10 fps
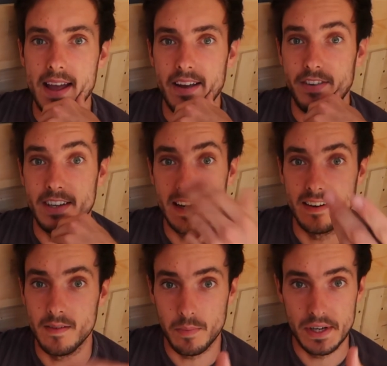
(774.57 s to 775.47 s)
If you
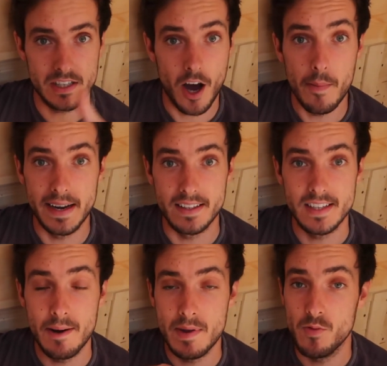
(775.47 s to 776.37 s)
didn't, please comment and
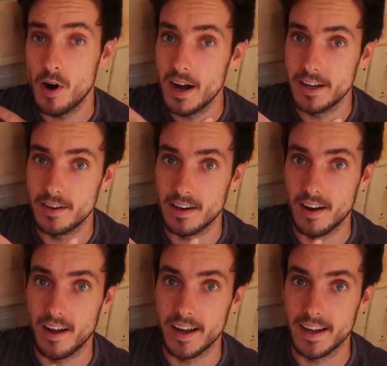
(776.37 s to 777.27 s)
tell me why you
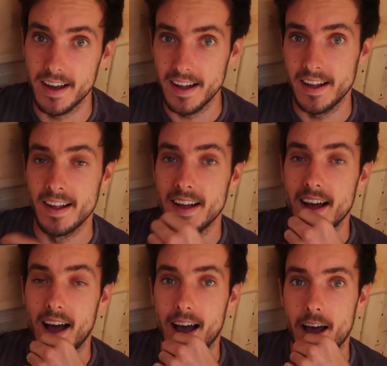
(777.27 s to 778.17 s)
didn't like it.
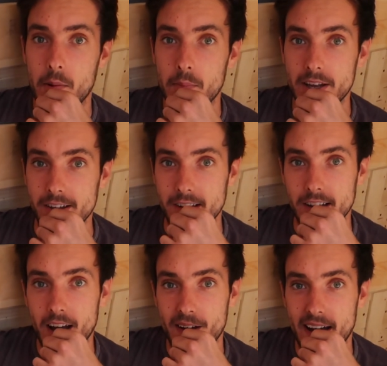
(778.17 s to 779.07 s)
But you
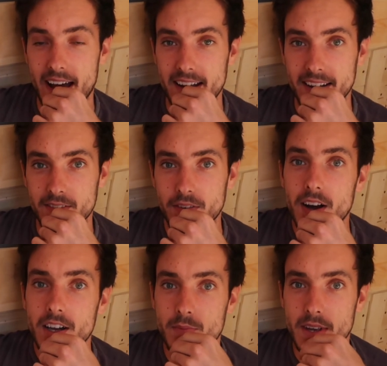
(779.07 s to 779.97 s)
can go ahead and
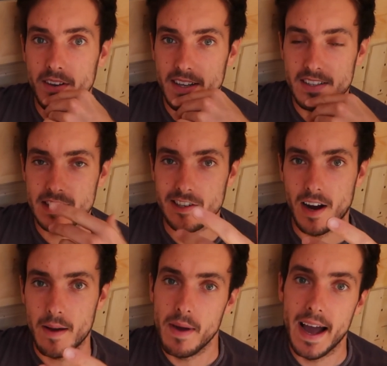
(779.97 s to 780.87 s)
find me on
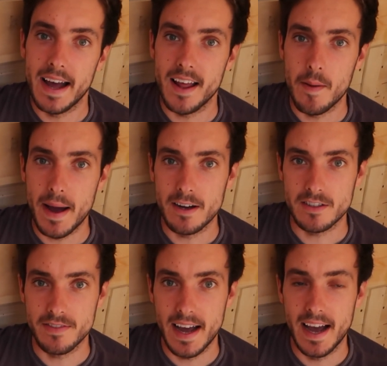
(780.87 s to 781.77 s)
Instagram at
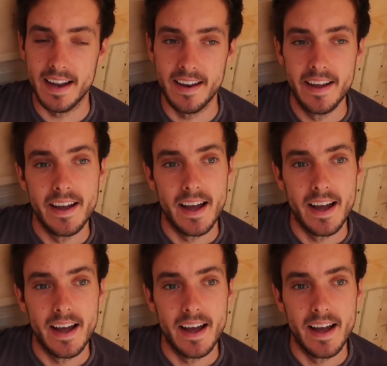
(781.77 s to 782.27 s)
aboutavan.